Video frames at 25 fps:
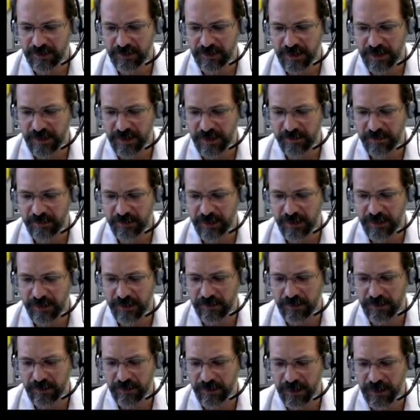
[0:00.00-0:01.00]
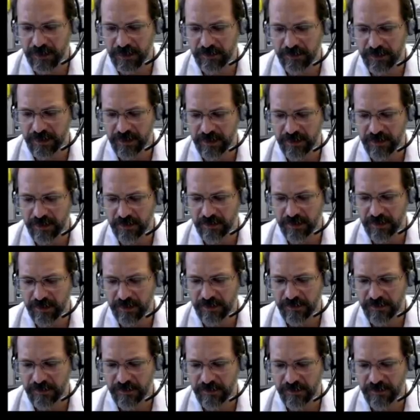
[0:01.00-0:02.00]
let's say the PO2 down here
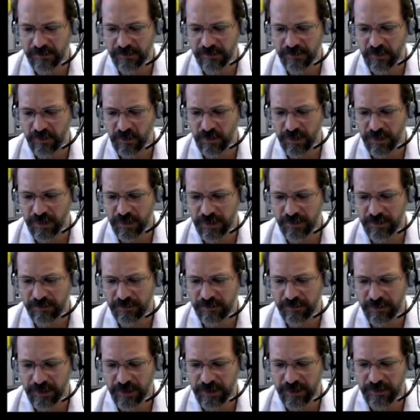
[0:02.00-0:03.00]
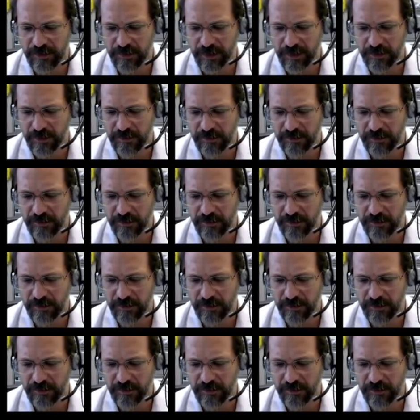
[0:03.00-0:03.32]
was 40, right?